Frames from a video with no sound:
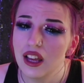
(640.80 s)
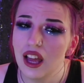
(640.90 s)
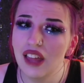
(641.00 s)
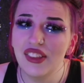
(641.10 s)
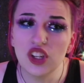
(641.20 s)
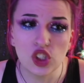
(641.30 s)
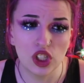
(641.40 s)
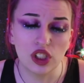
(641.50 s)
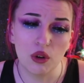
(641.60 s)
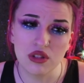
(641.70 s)
and then
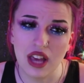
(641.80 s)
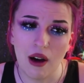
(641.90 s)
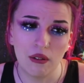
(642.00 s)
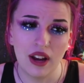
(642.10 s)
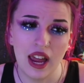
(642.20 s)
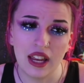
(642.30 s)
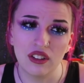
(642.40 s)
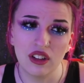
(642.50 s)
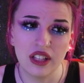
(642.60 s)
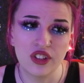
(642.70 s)
shit goes down,
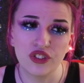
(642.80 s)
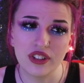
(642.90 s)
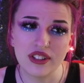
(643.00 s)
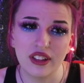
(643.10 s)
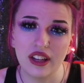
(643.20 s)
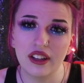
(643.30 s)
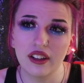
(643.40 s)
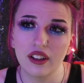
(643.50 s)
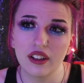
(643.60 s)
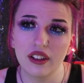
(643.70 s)
and it's just like,
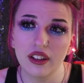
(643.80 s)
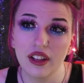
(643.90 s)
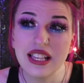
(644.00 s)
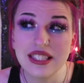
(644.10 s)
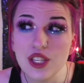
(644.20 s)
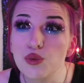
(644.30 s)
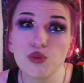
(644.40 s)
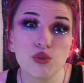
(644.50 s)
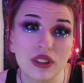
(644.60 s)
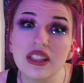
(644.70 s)
is
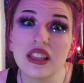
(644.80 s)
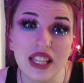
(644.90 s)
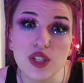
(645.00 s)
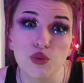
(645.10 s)
this